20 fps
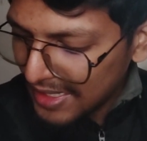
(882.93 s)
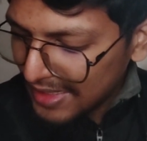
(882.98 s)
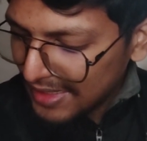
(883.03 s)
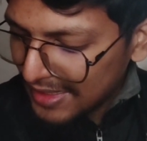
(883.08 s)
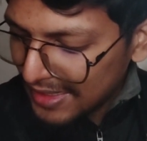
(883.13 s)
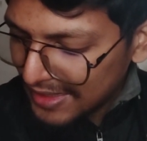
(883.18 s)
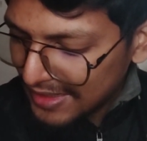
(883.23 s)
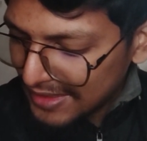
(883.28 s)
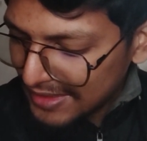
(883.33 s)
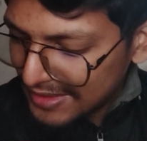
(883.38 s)

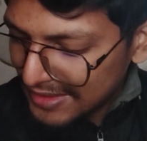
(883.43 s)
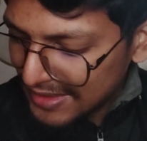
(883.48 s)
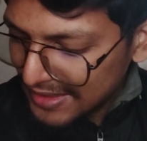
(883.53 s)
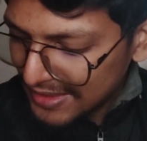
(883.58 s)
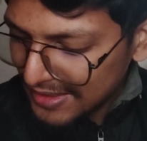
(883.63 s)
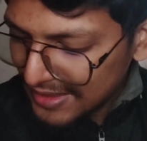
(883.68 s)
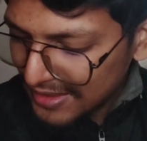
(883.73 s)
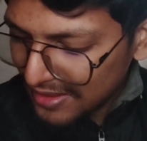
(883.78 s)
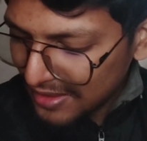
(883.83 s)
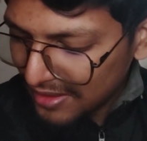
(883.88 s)
that the
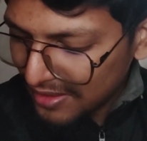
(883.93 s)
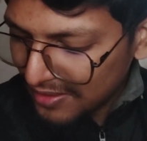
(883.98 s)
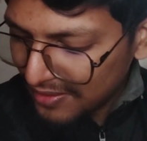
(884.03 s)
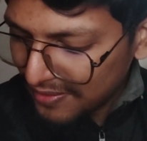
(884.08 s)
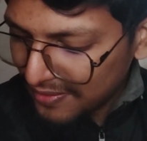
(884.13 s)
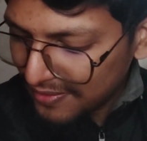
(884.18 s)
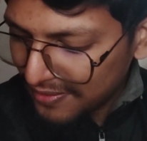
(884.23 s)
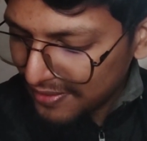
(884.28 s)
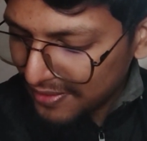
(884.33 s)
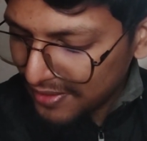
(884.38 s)
children of
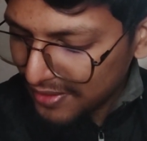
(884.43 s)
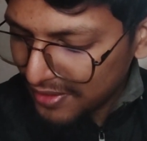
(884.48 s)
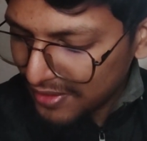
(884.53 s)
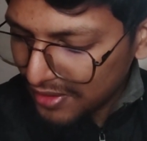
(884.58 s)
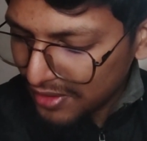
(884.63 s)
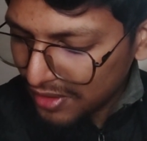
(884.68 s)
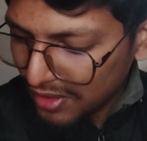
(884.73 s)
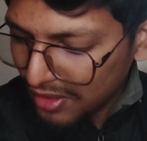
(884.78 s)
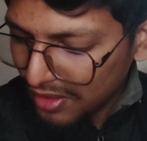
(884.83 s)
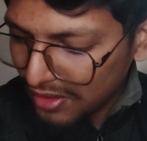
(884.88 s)

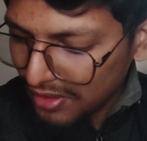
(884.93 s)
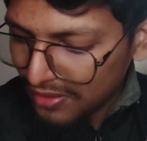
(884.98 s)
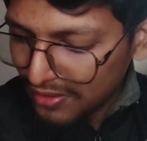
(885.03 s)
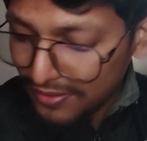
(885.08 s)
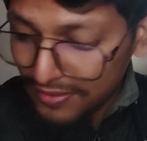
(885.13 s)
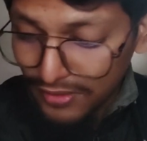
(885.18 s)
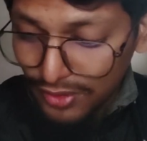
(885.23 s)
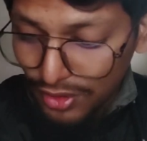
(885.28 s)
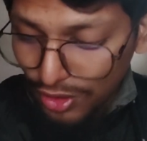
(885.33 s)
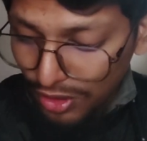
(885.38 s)

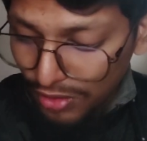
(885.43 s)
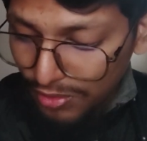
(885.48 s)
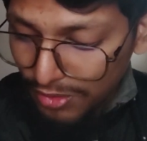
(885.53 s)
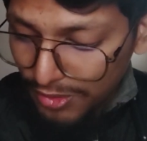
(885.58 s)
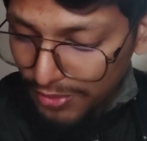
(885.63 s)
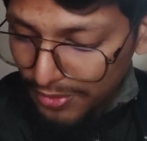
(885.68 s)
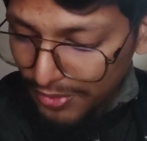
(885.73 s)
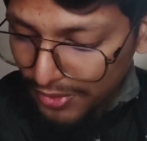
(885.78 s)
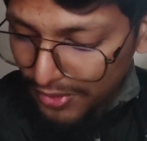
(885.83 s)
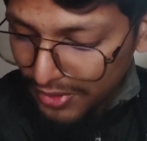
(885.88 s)
tall
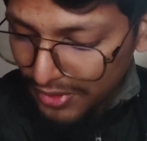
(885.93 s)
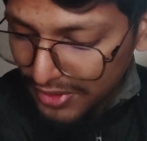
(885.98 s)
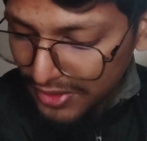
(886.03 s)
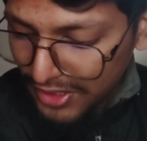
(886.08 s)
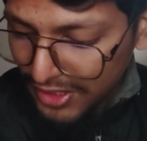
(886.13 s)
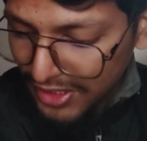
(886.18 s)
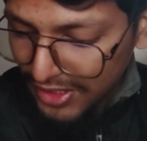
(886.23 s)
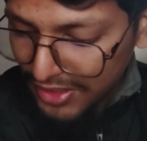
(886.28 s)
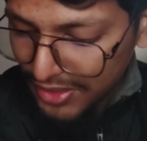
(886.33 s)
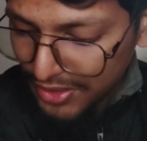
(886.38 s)
people
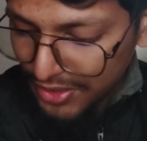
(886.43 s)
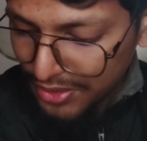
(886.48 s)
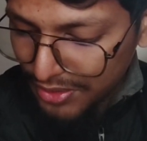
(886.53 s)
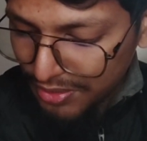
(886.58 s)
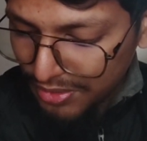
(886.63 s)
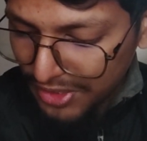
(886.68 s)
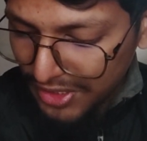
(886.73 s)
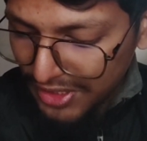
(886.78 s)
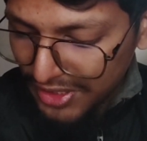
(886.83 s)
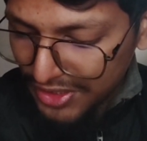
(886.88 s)
tend to
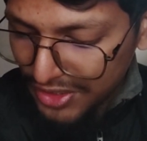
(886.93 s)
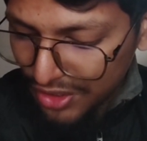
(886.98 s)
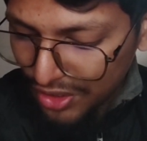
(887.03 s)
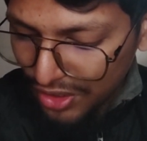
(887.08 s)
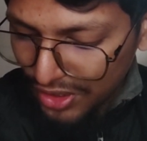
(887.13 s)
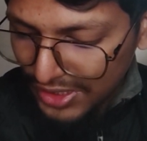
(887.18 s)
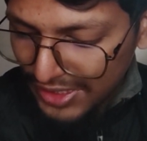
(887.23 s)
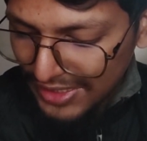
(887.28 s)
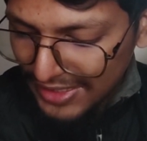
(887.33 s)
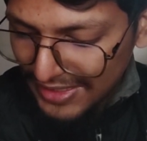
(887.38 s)
be
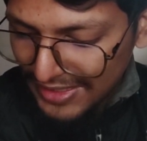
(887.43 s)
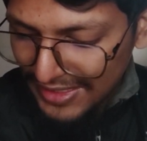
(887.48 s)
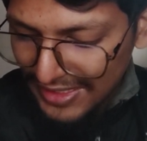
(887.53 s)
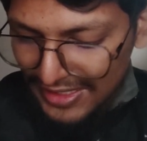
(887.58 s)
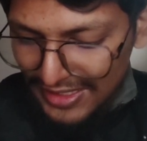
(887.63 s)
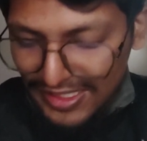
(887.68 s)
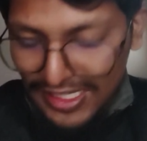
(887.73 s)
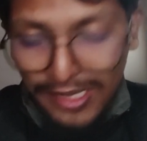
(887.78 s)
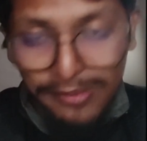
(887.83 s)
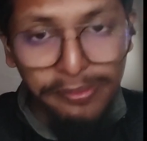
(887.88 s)
shorter
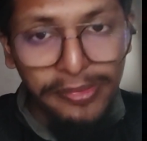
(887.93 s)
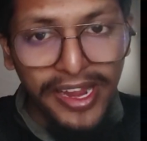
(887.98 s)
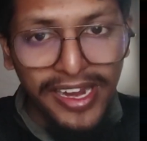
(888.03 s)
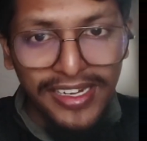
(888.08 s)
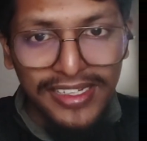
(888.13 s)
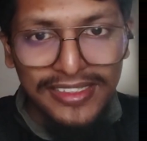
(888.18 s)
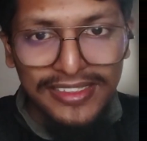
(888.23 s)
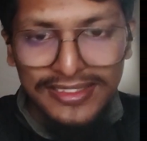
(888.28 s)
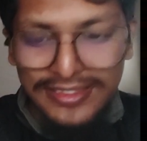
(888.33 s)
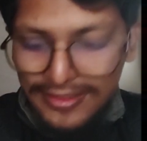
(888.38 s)
than their
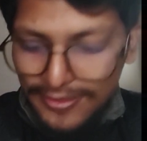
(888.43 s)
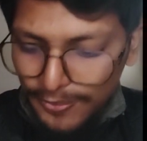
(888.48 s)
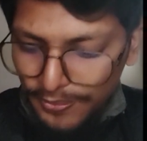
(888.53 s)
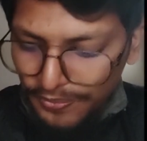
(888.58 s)
parents.